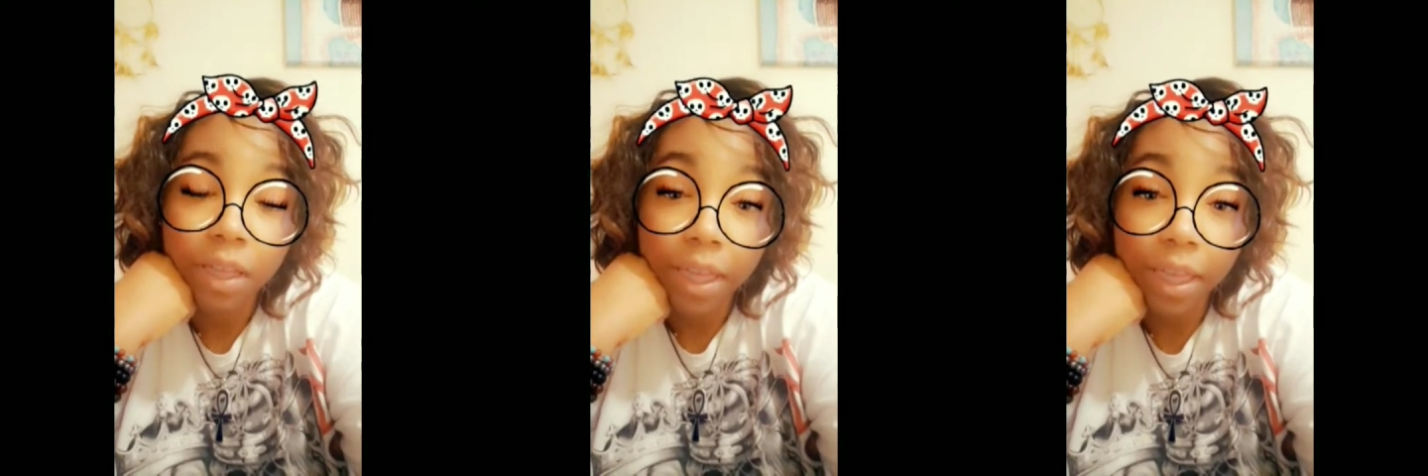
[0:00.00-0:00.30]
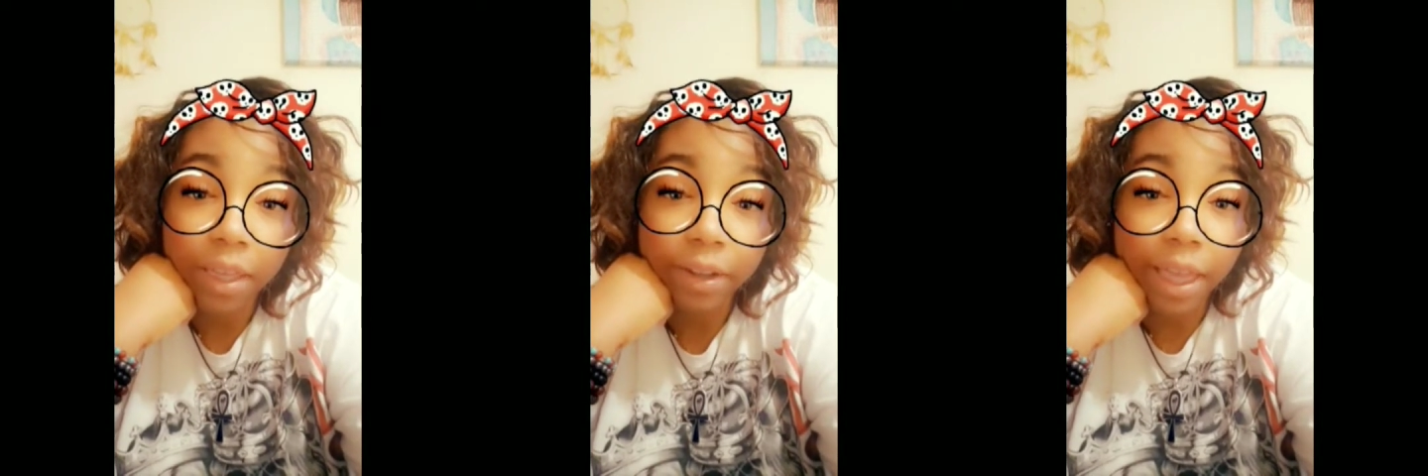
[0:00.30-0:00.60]

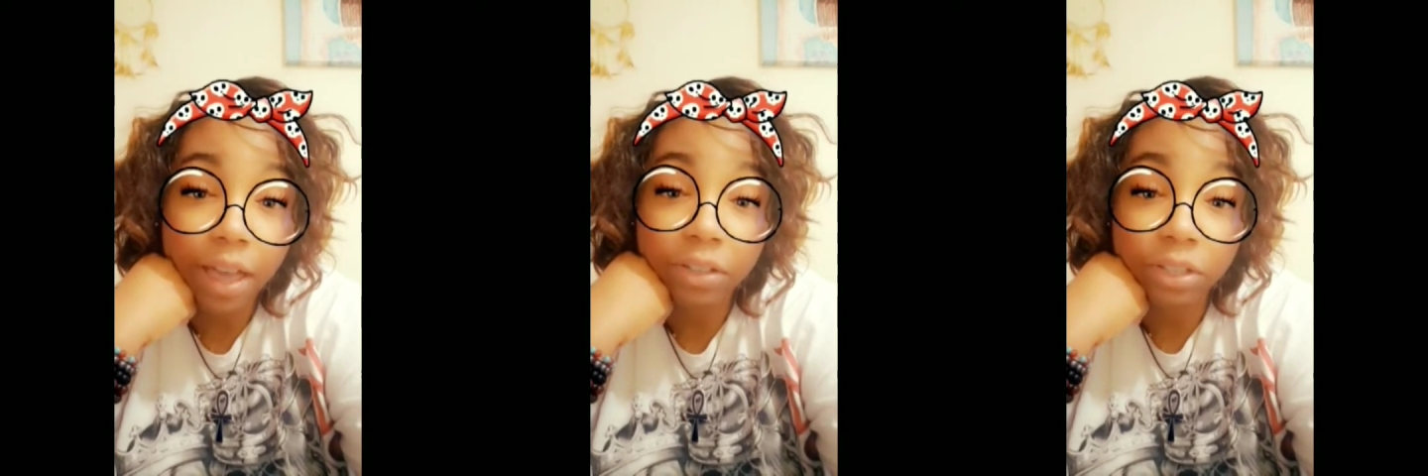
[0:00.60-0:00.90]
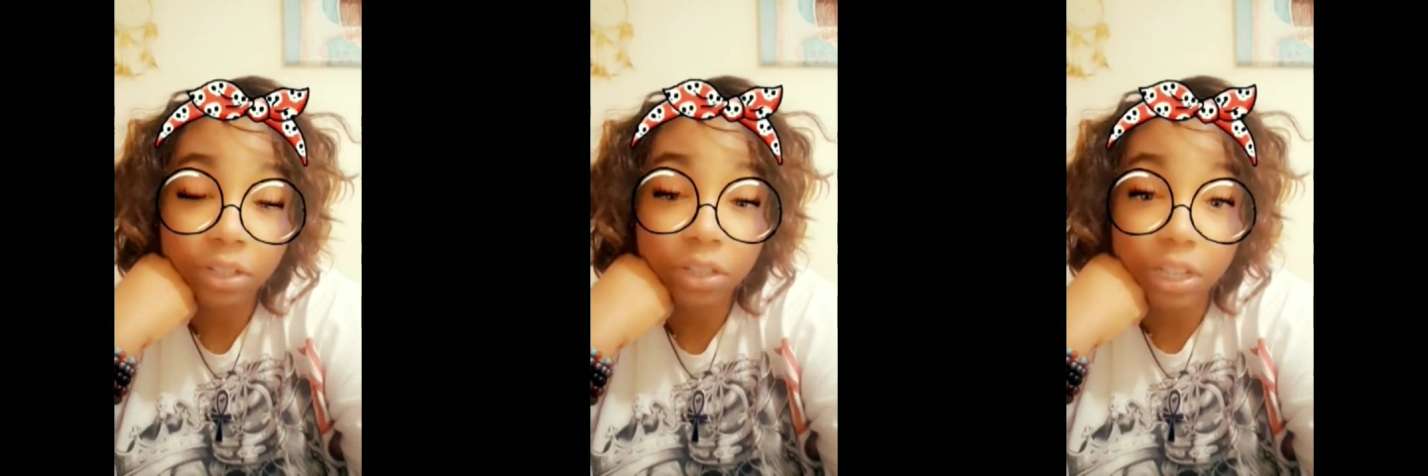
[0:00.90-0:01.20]
and now
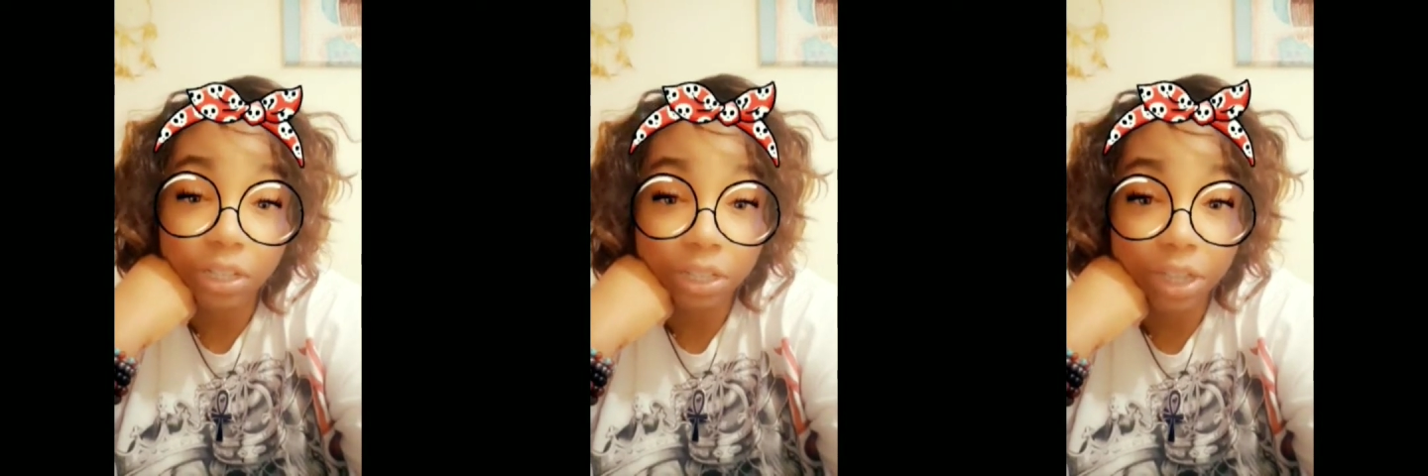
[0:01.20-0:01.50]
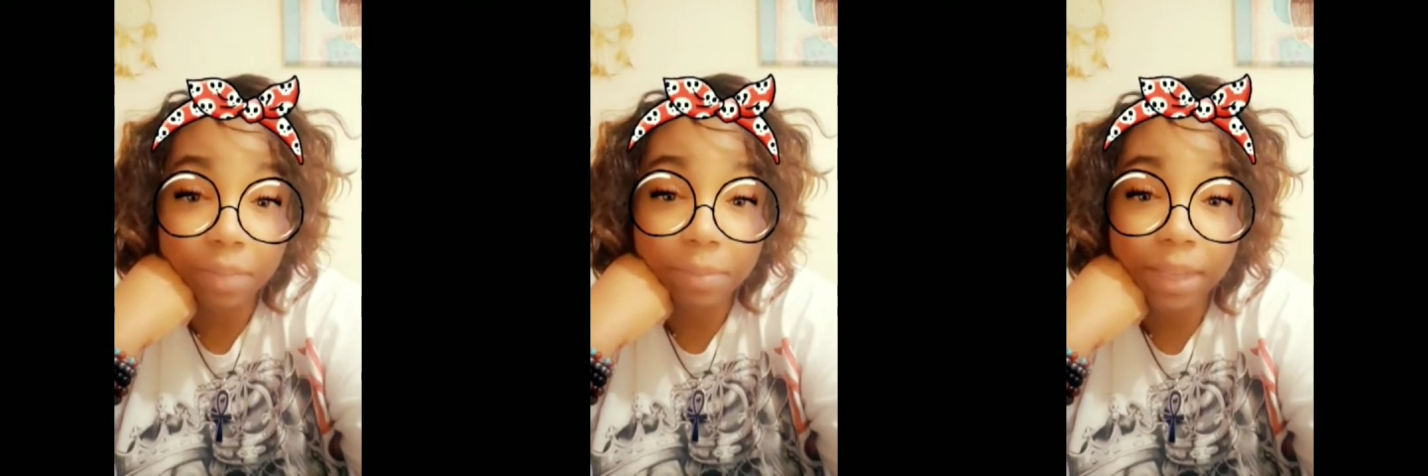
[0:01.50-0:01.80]
it's
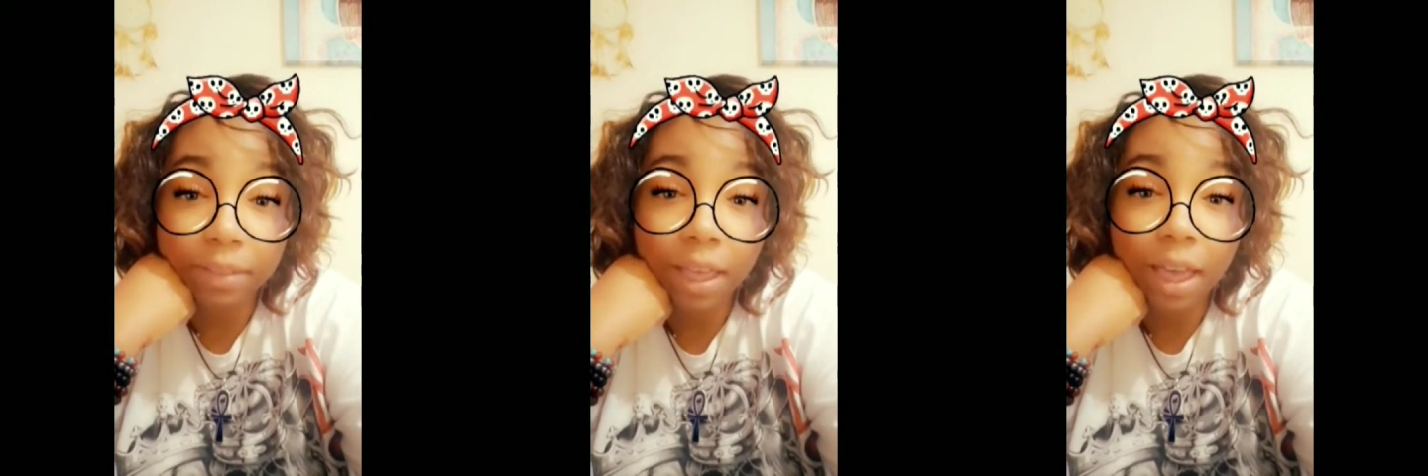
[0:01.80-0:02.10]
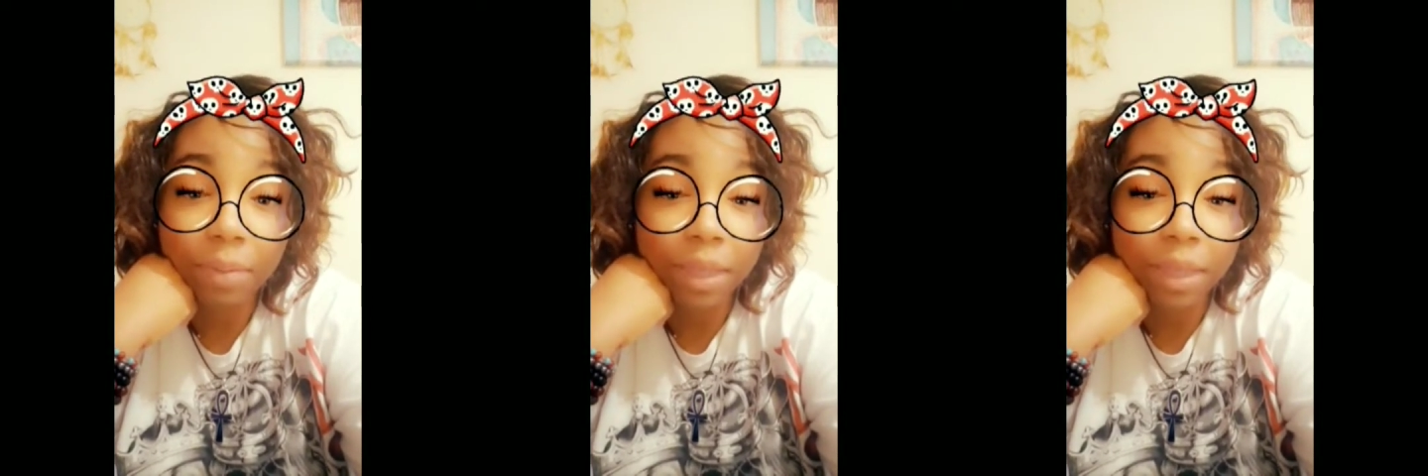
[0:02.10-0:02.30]
checkmate time.